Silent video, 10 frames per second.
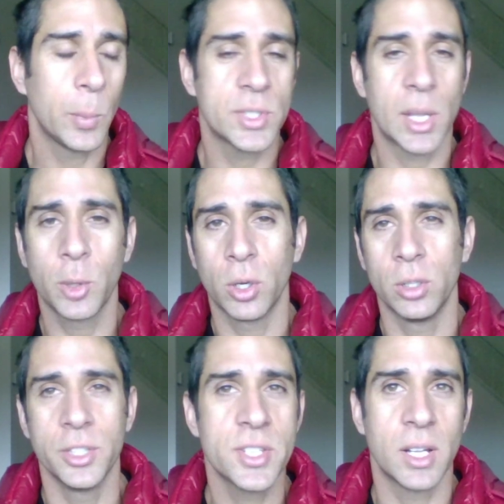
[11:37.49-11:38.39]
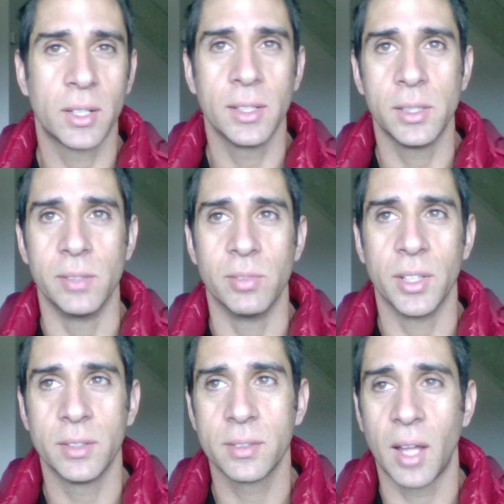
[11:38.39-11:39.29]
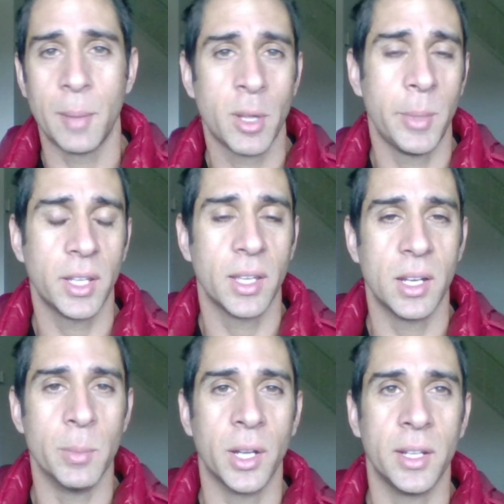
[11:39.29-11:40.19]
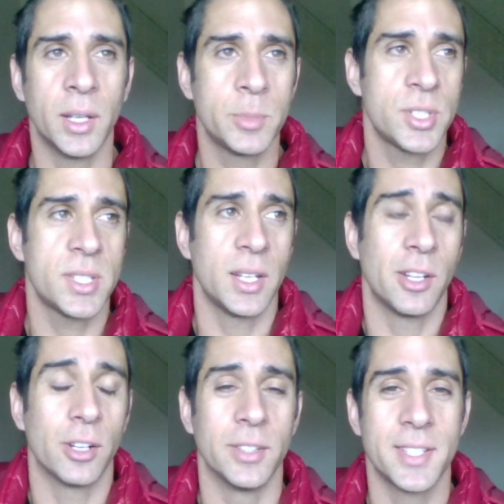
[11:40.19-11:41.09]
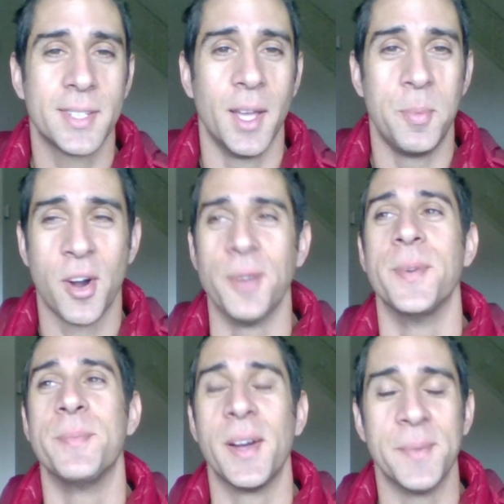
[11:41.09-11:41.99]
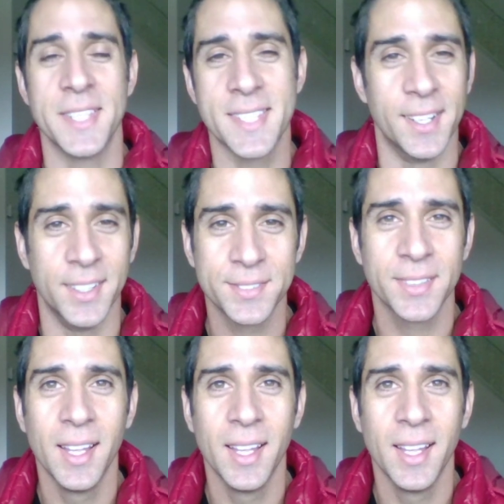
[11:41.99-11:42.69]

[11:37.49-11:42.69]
Because I'm currently stuck in Cleveland. I'm not making any money. I'm just sitting here in this apartment by myself.